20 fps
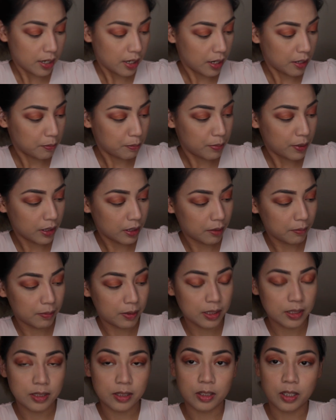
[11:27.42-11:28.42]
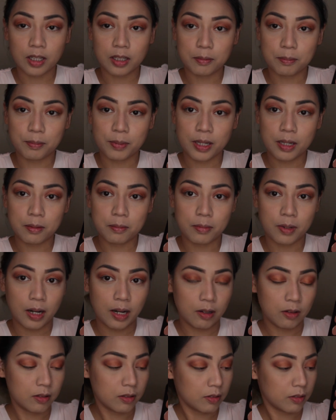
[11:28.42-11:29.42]
and pick up this dark pink
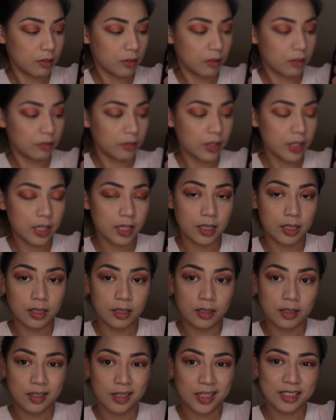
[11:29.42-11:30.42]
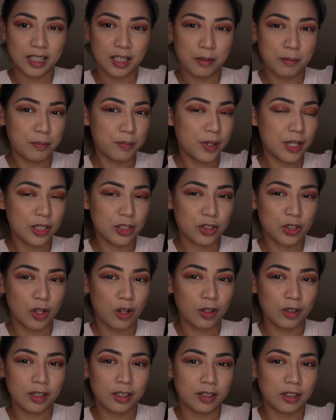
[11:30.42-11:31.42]
brown over here. It's like a pink
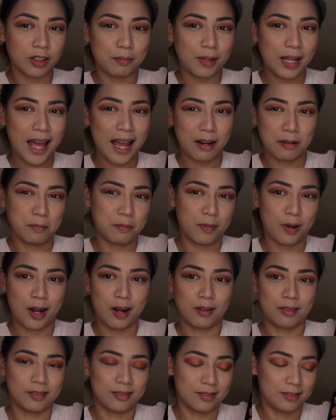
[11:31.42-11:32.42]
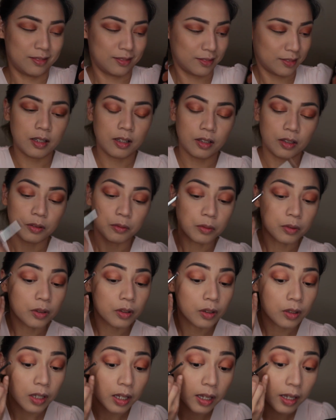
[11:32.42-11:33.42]
chocolate black brown, and
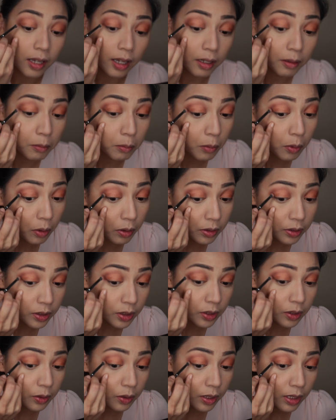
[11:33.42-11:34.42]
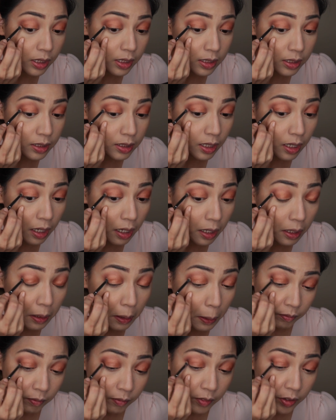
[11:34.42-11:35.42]
we'll add more to this side
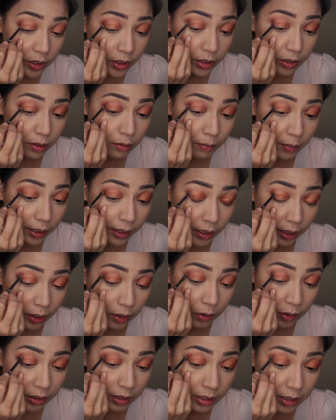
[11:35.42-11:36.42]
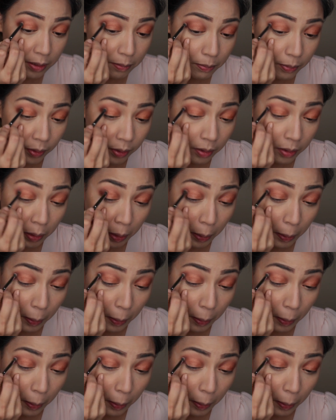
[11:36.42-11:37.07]
just to make it look deeper.